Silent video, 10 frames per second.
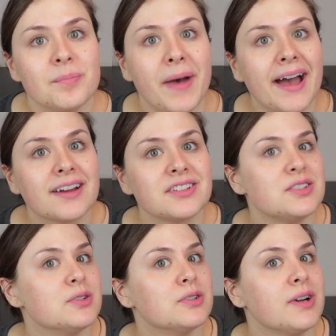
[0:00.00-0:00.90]
back
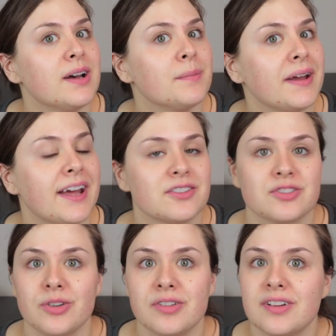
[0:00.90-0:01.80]
to my
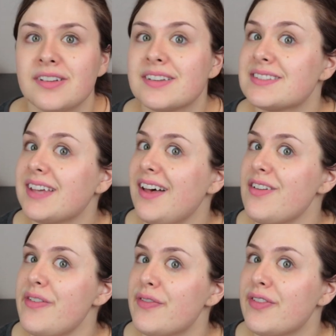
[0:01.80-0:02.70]
natural
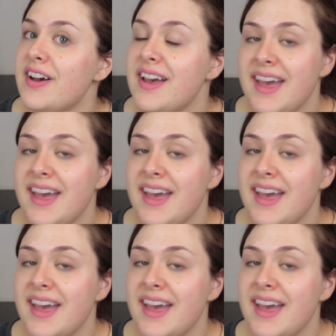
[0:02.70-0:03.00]
self.